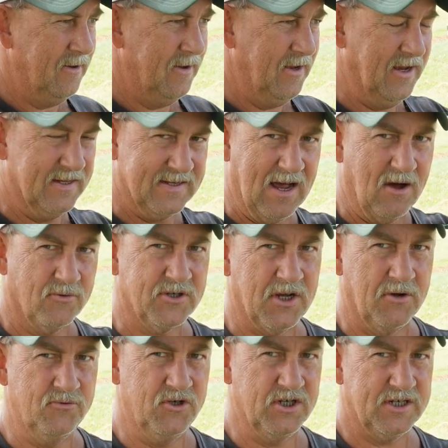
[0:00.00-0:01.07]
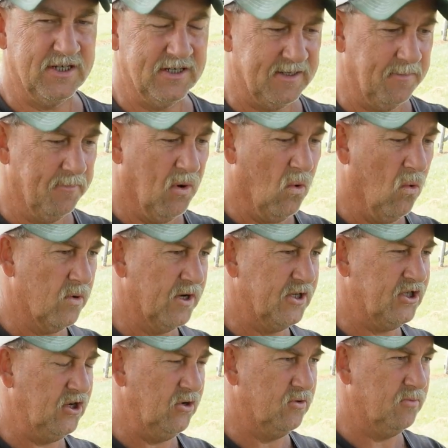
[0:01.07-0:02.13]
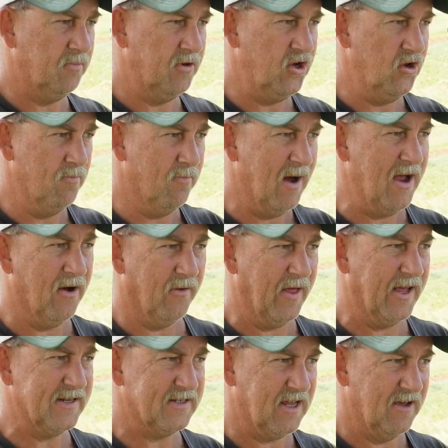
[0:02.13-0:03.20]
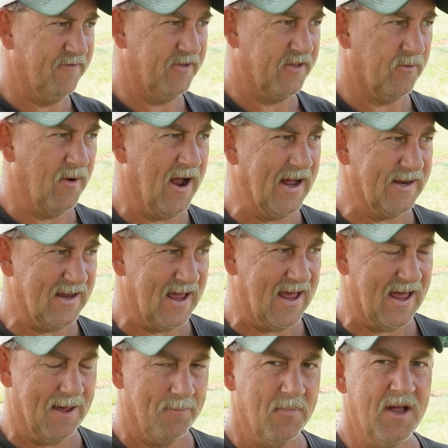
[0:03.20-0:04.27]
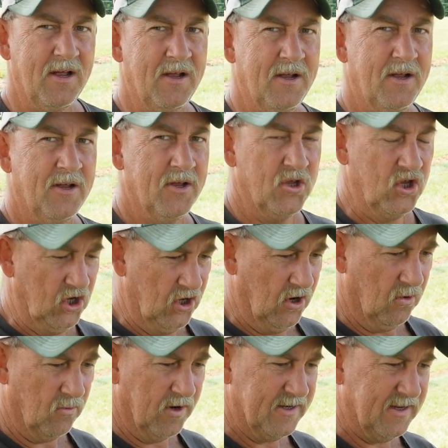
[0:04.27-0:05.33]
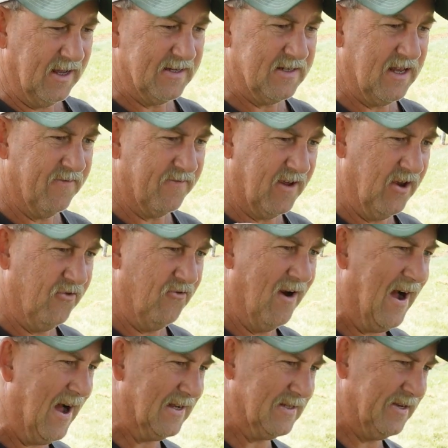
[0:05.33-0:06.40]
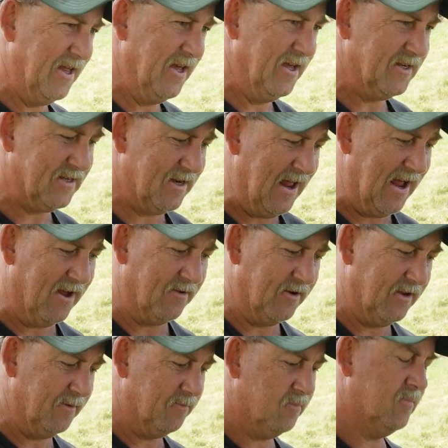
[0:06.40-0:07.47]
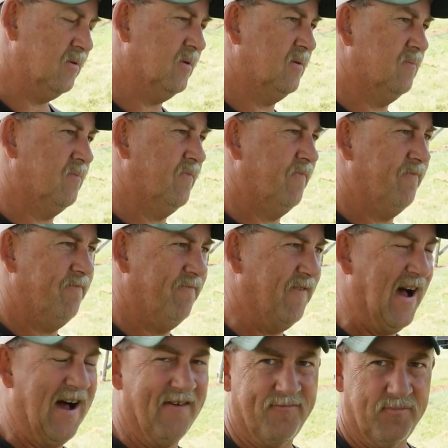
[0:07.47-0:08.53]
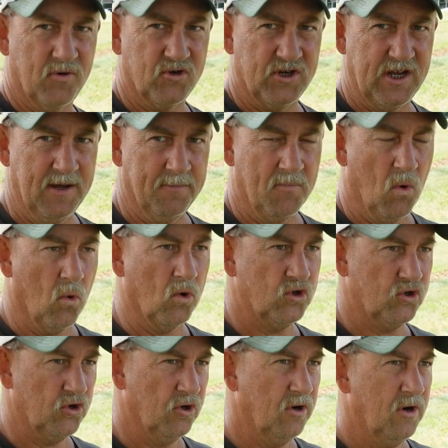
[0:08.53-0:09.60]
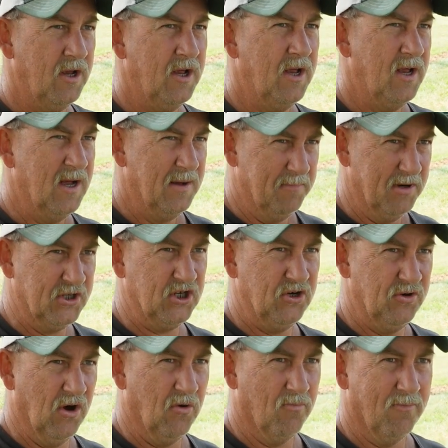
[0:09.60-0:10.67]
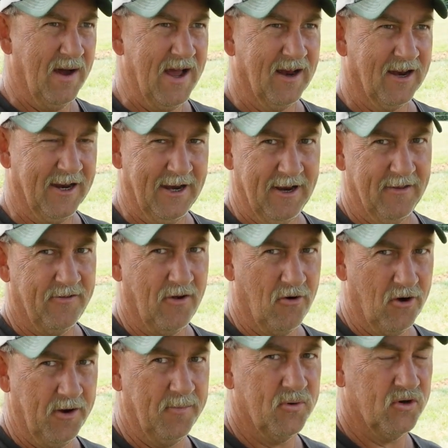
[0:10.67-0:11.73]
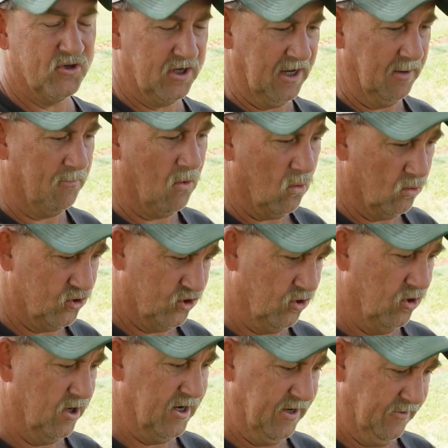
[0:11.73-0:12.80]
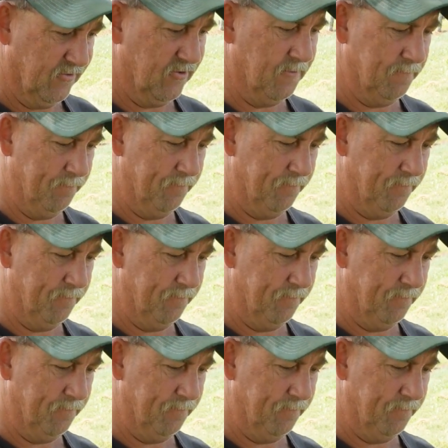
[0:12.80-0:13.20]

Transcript: It's also just as important that you bale that stuff at the right time. You don't let that stuff get dry as dust down to 5% moisture, but you don't bale it at 30% moisture either.